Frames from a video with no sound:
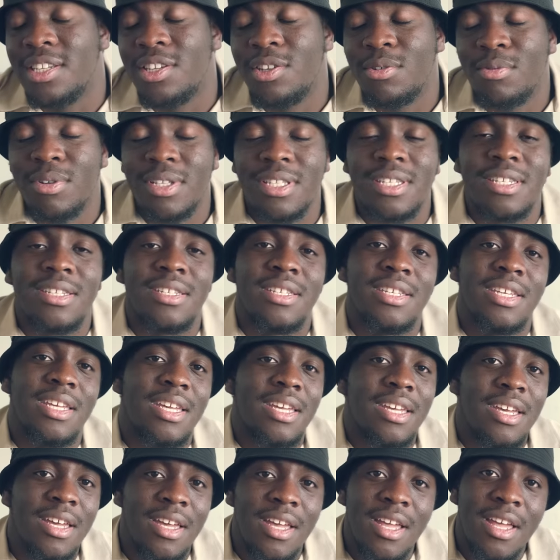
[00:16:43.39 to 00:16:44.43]
Do you want to
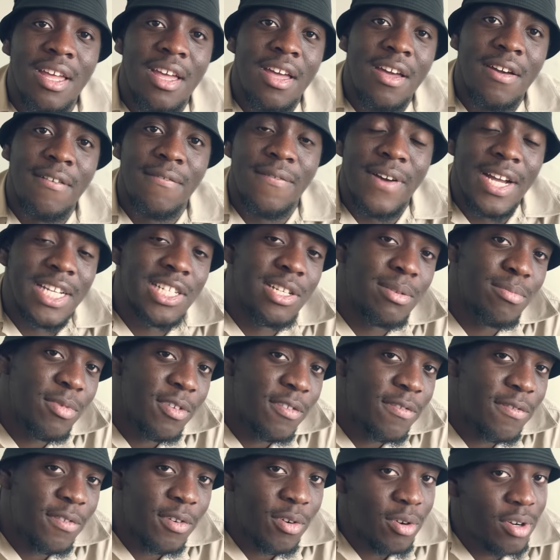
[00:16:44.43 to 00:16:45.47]
see fashion
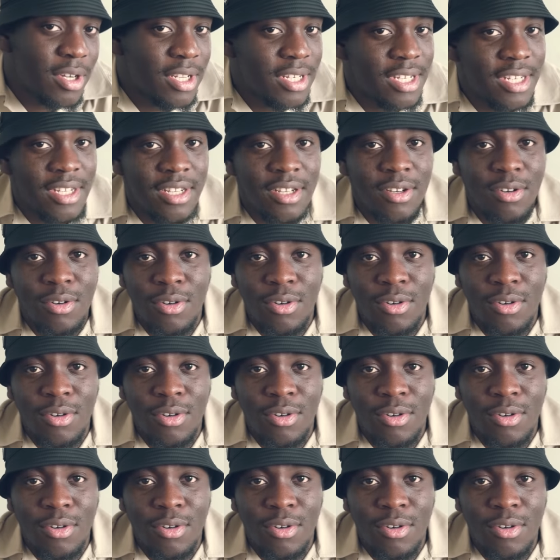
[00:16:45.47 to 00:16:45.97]
move forward,